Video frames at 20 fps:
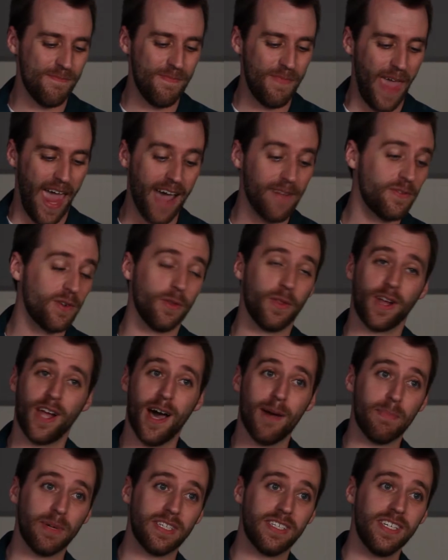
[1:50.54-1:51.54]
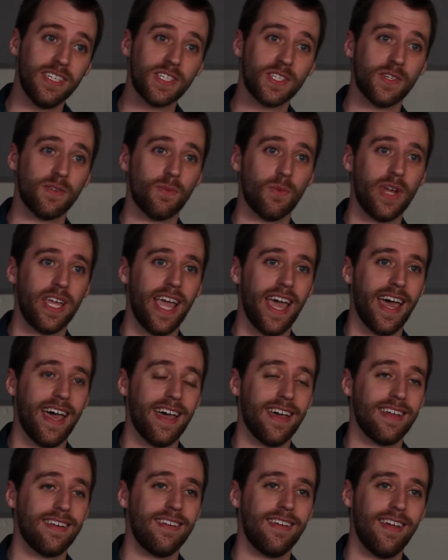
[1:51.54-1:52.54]
After the competition, we
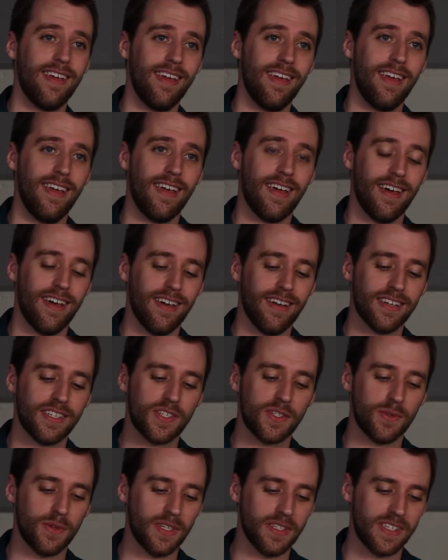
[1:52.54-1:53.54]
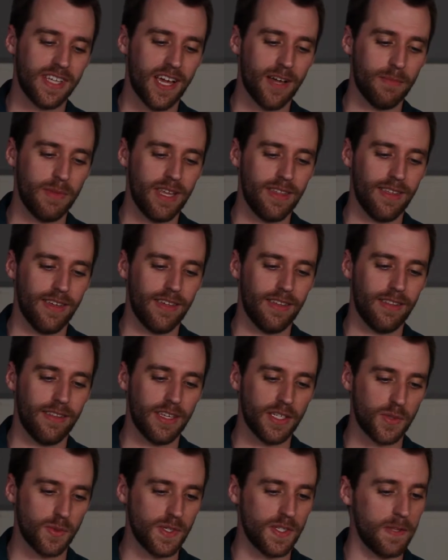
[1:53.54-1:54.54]
had a student tell me that
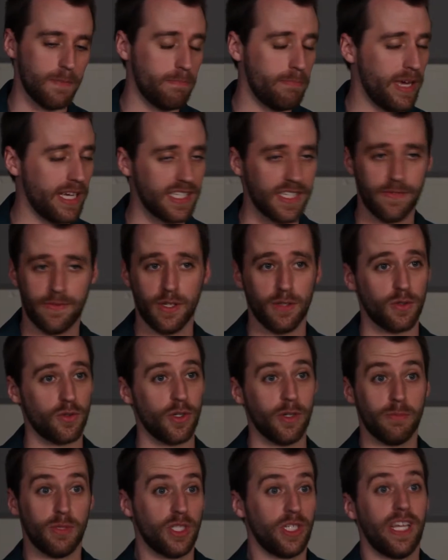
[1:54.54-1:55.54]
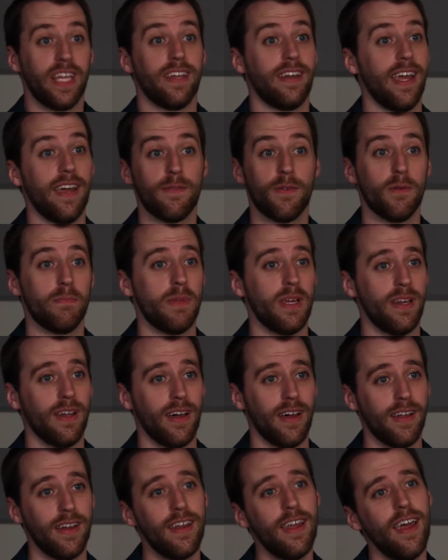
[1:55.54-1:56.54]
this was the best field trip she had ever been
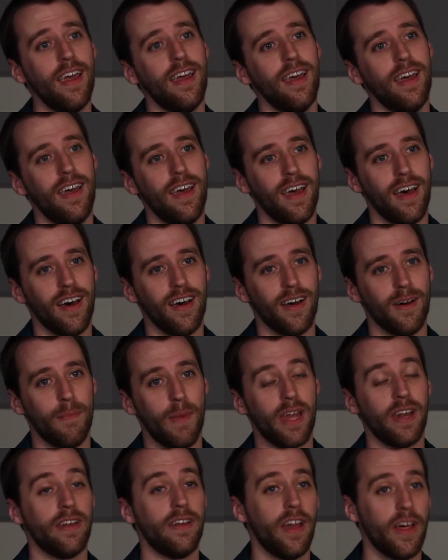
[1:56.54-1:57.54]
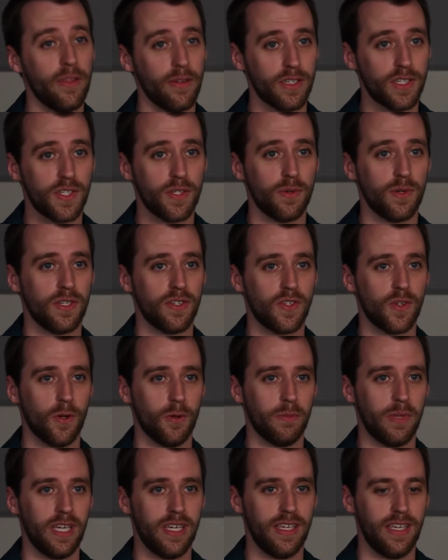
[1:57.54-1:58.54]
on. And another student
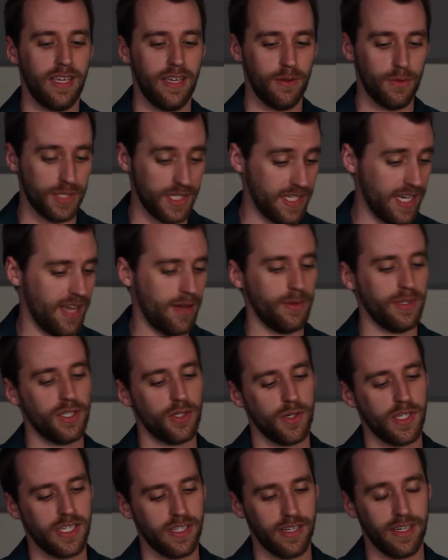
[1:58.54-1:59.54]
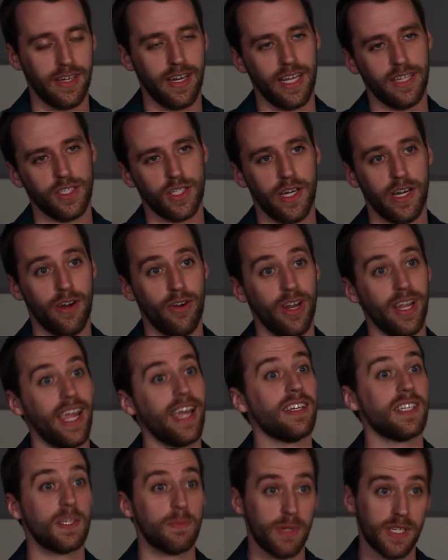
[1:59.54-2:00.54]
told me he was now interested in engineering
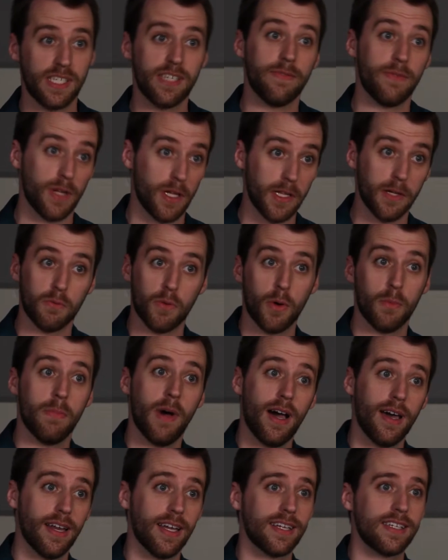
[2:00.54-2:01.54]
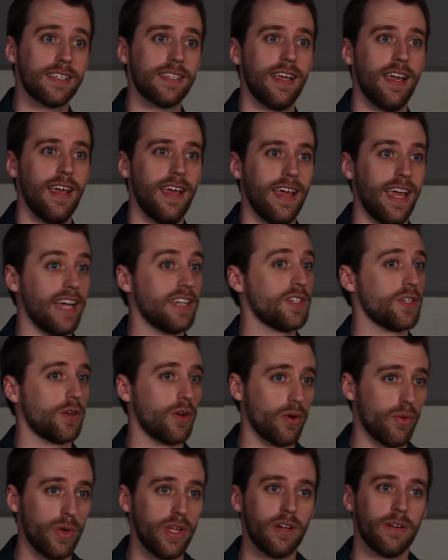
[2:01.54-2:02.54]
and specifically robotics as a
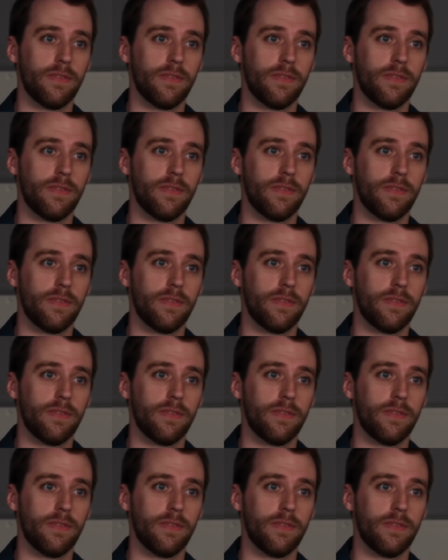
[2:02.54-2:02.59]
career